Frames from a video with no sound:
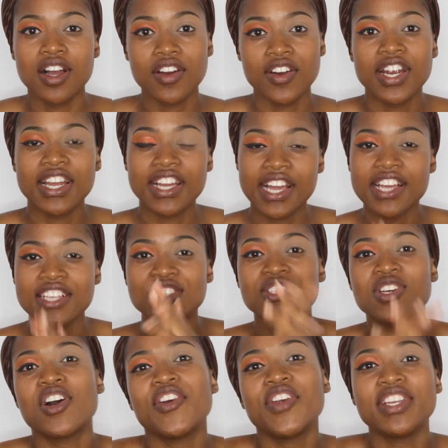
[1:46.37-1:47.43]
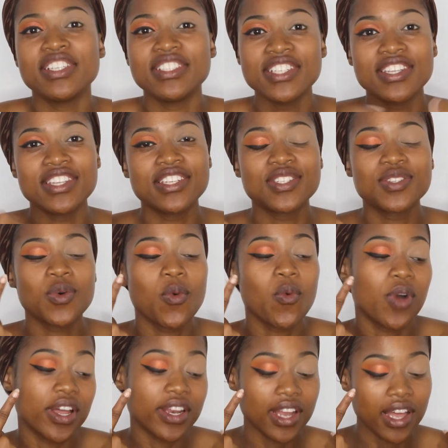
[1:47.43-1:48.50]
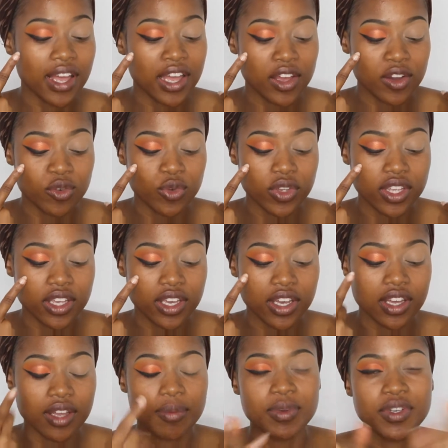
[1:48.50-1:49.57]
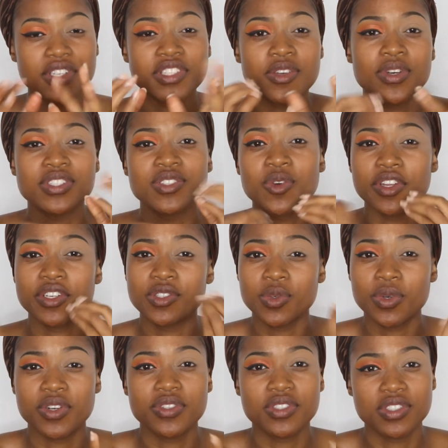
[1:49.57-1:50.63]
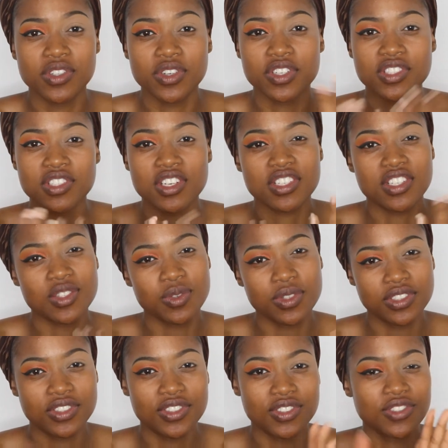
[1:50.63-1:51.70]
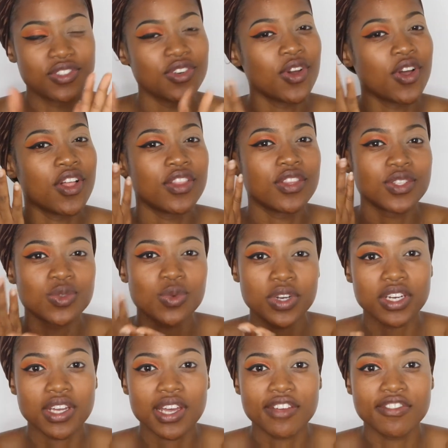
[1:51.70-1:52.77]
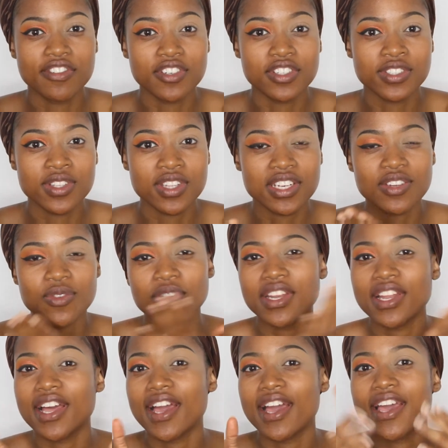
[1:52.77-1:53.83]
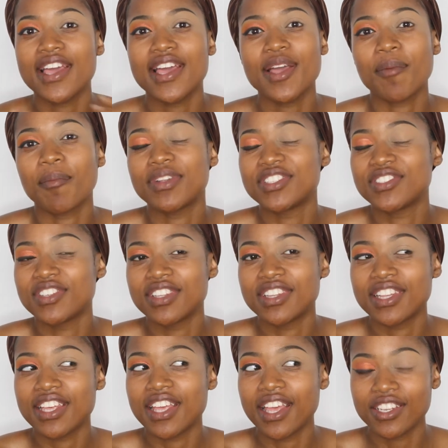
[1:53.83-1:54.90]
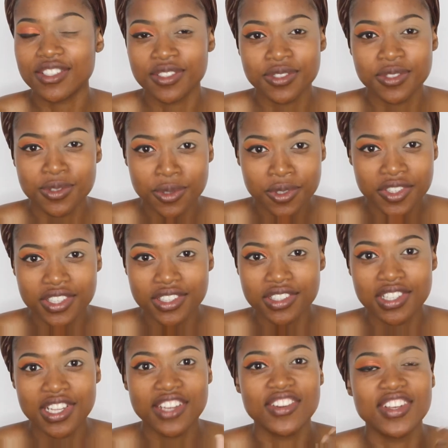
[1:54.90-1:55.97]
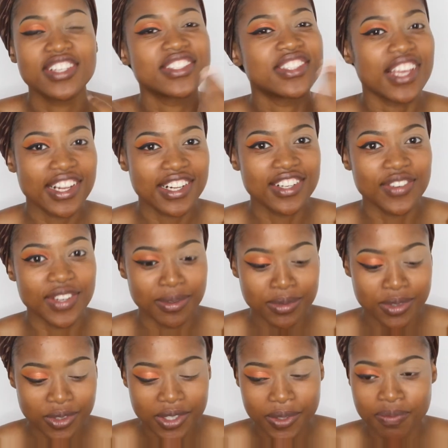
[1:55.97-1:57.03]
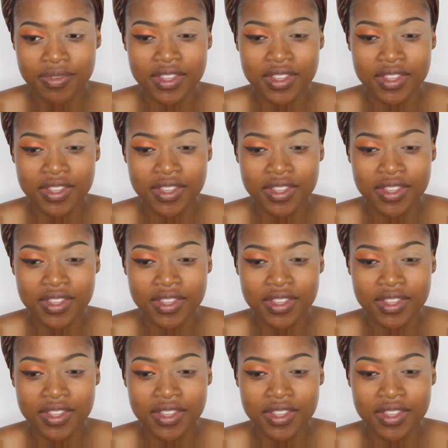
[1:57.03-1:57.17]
Alright guys, so I already did this one eye over here because I wasn't quite sure what I was doing, so I just wanted to do this one eye first, but when I am doing the actual tutorial I know exactly what I'm doing.